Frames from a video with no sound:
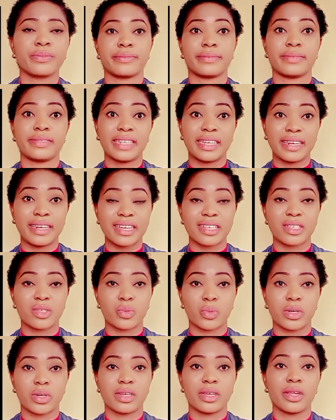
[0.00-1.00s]
The next
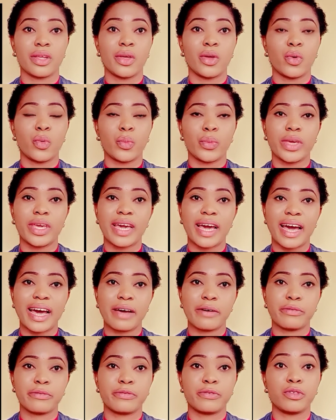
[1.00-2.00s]
one, we
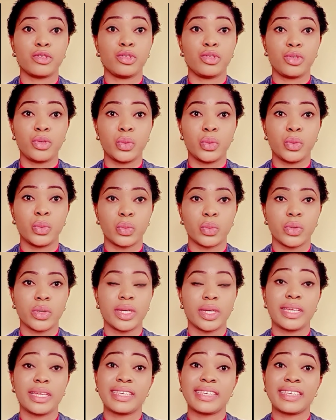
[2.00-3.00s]
have you.
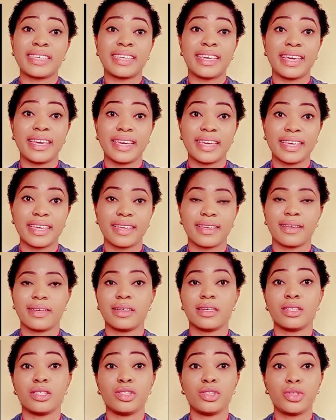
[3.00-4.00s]
Gi.
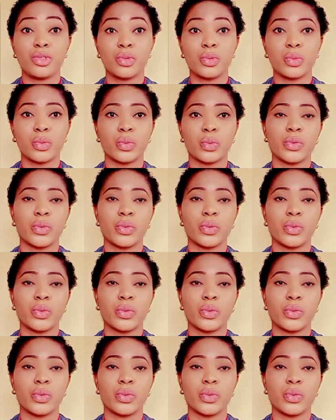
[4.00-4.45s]
You.